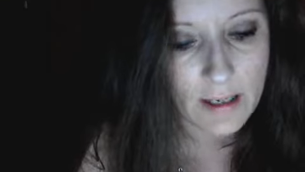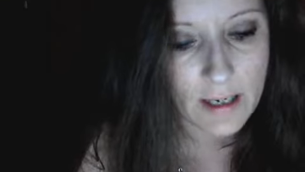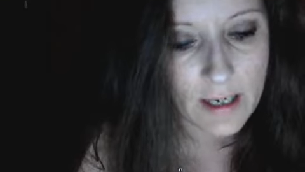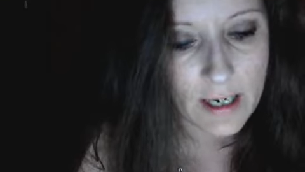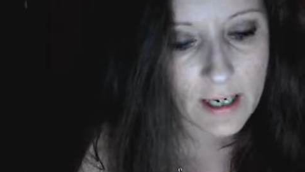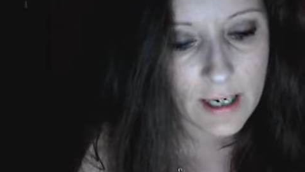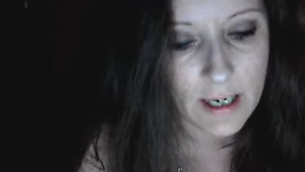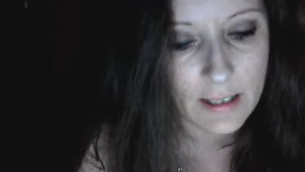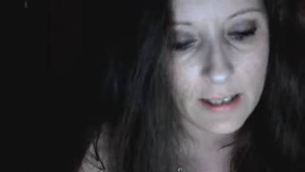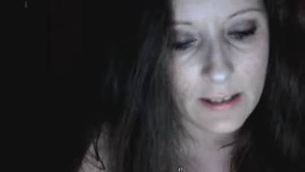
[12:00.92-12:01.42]

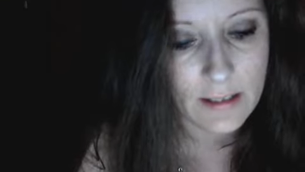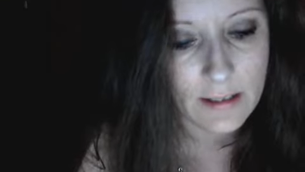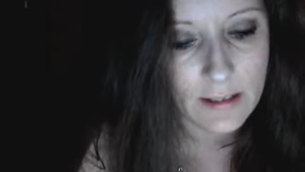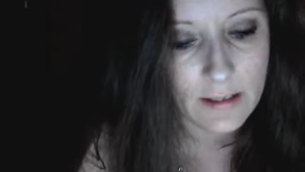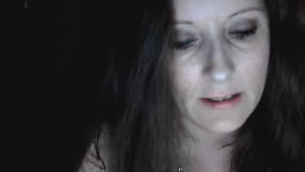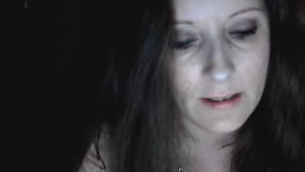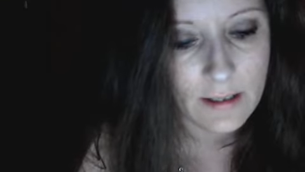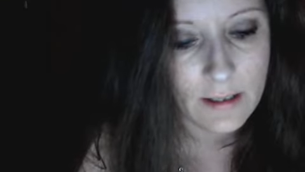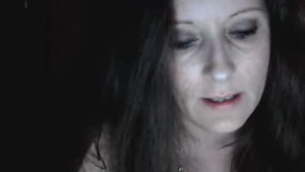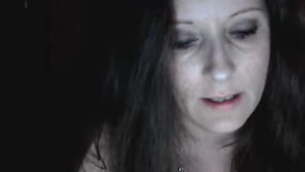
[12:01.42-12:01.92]
can
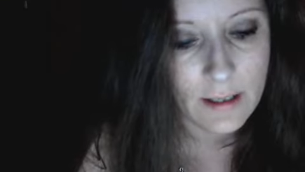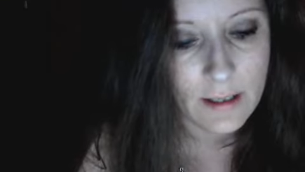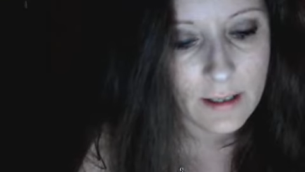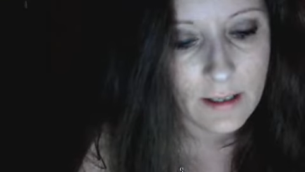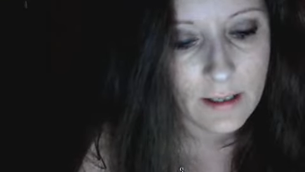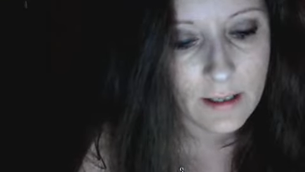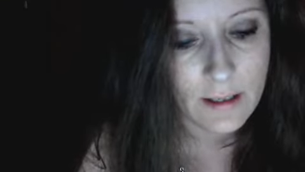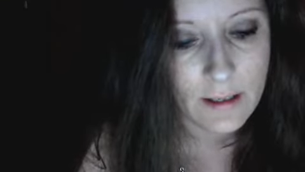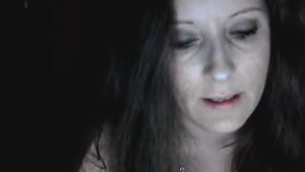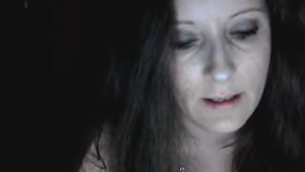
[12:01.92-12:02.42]

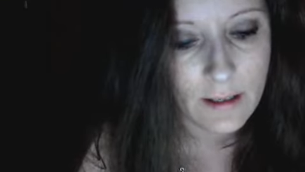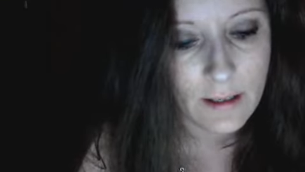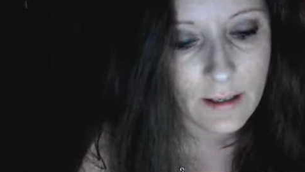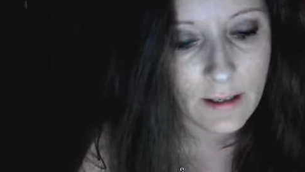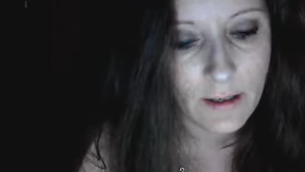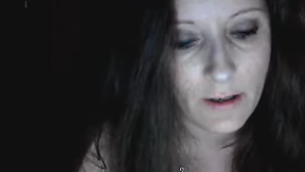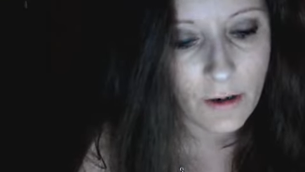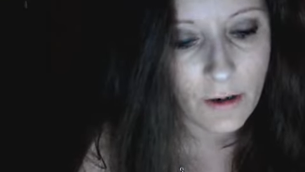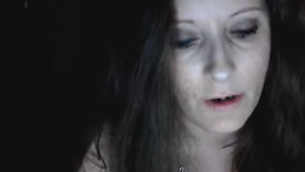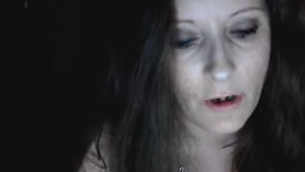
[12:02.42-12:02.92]
you
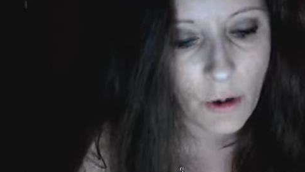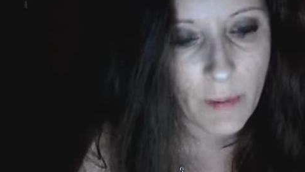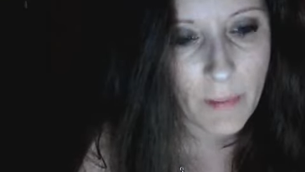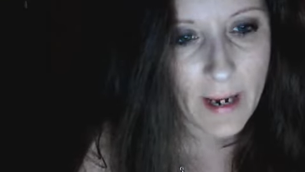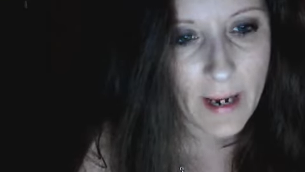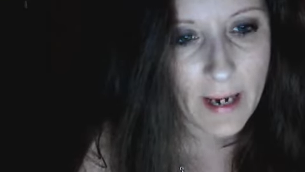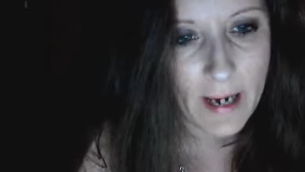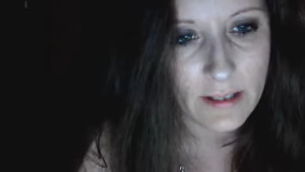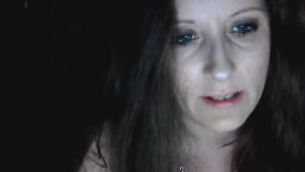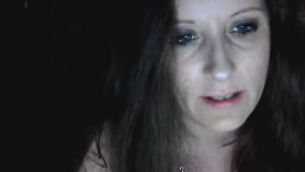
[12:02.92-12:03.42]
know go
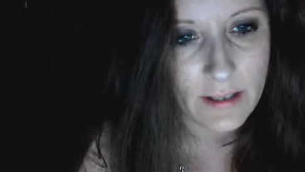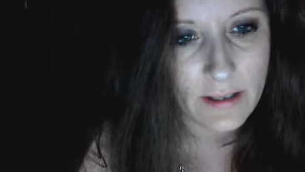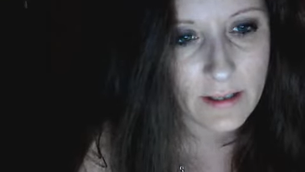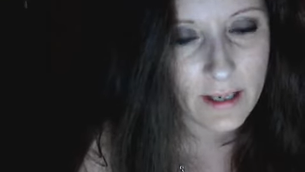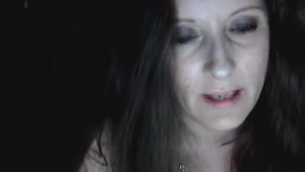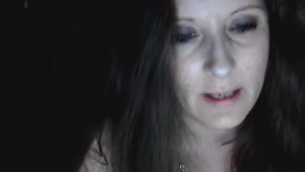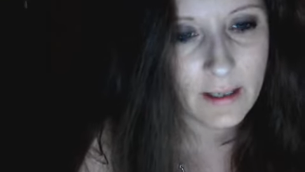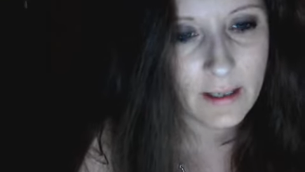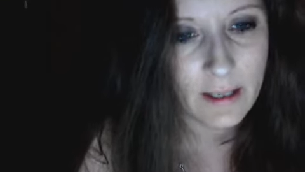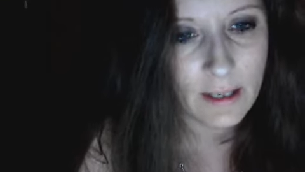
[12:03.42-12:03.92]
back to
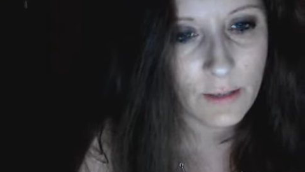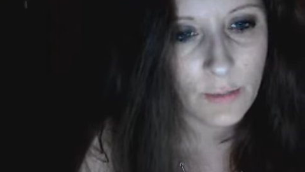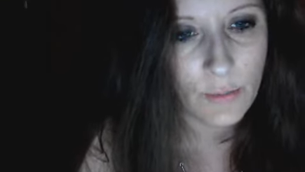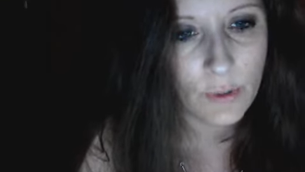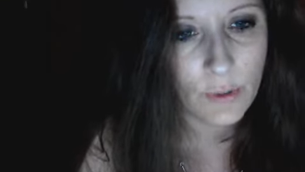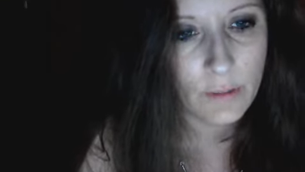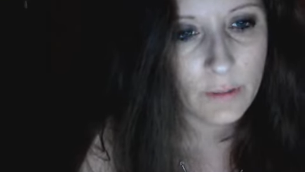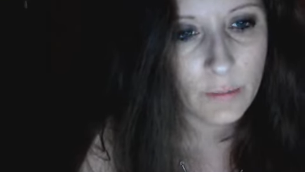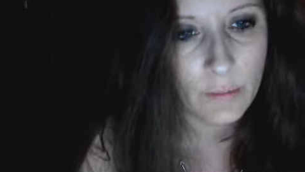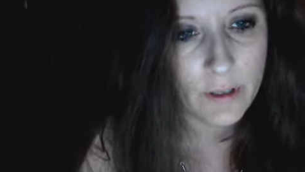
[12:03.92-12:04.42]
like an
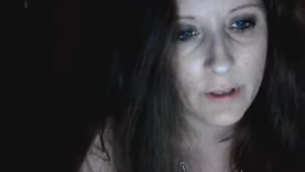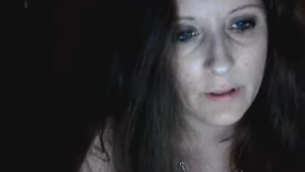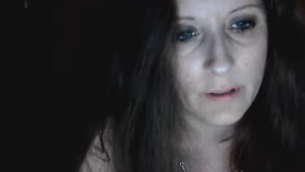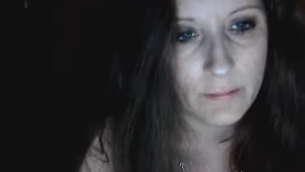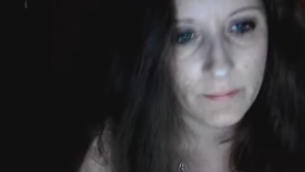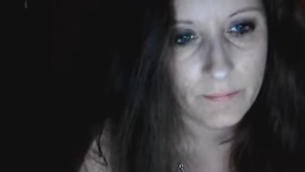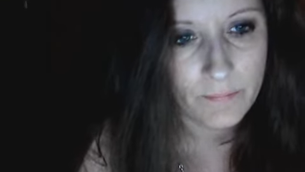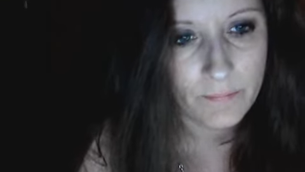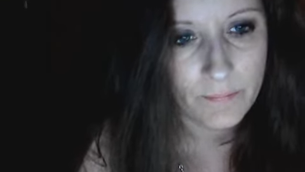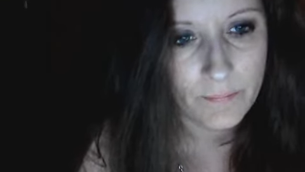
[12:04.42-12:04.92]

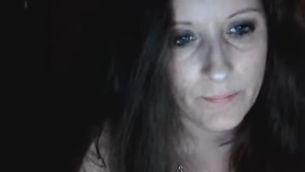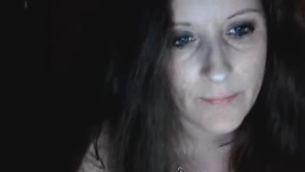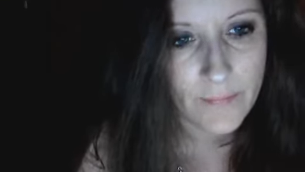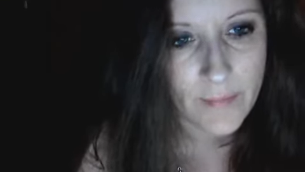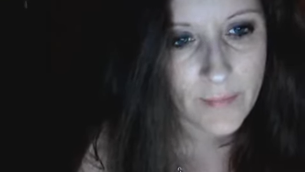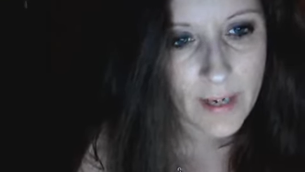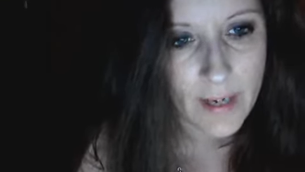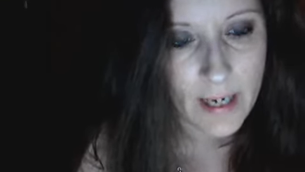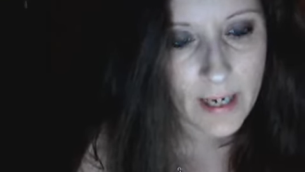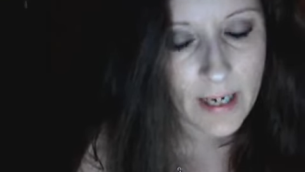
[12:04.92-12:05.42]
equilibrium
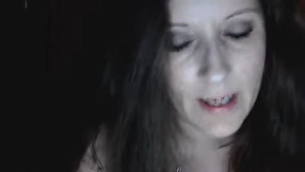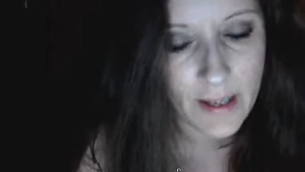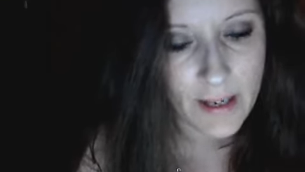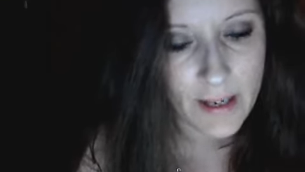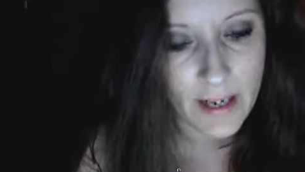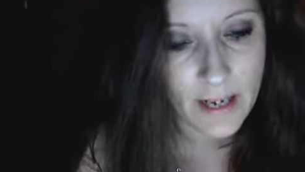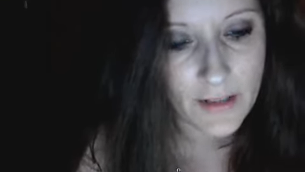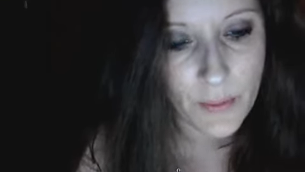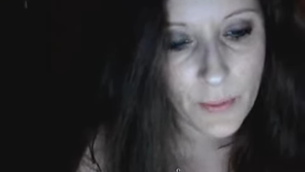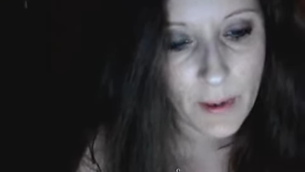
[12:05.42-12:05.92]
and and
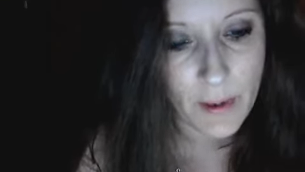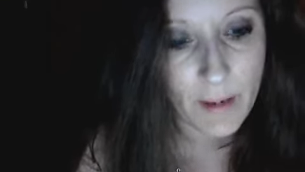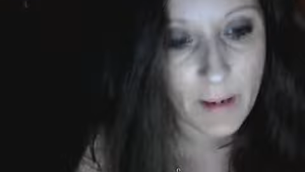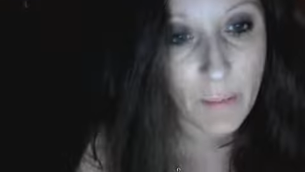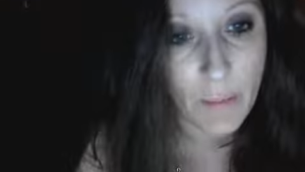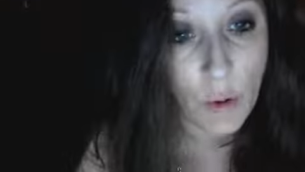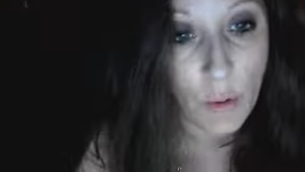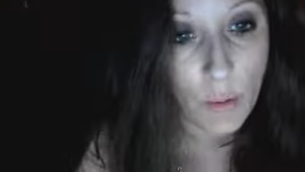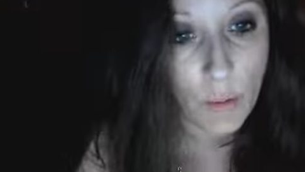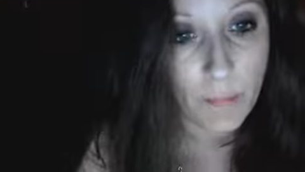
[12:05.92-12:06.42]
that's what I'm
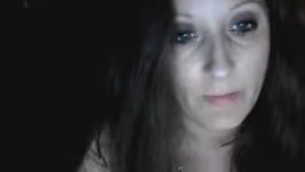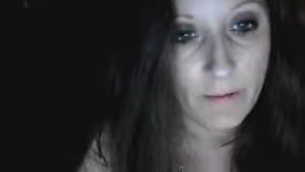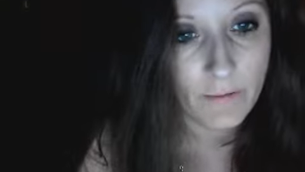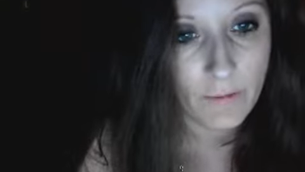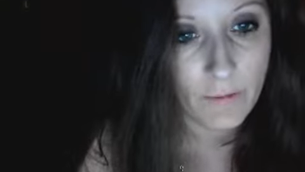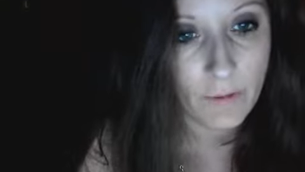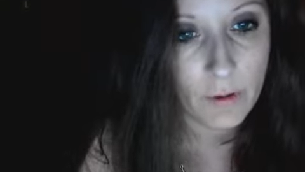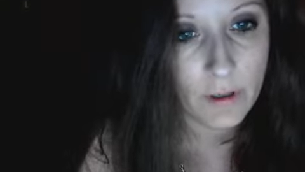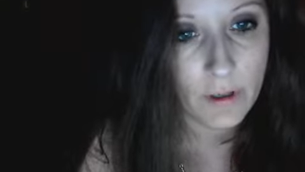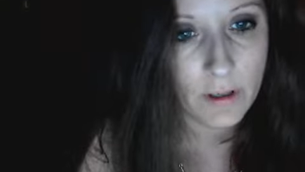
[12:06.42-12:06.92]
hoping
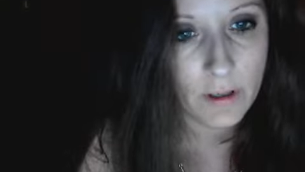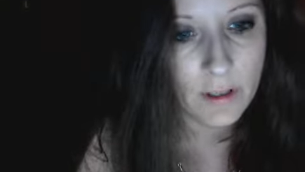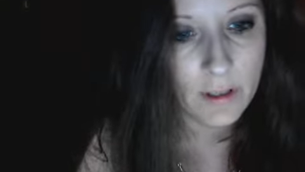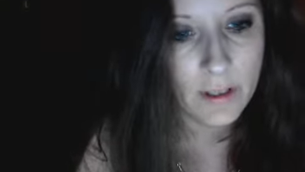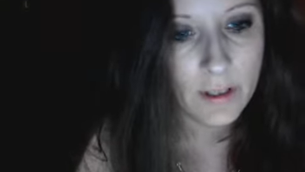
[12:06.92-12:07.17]
for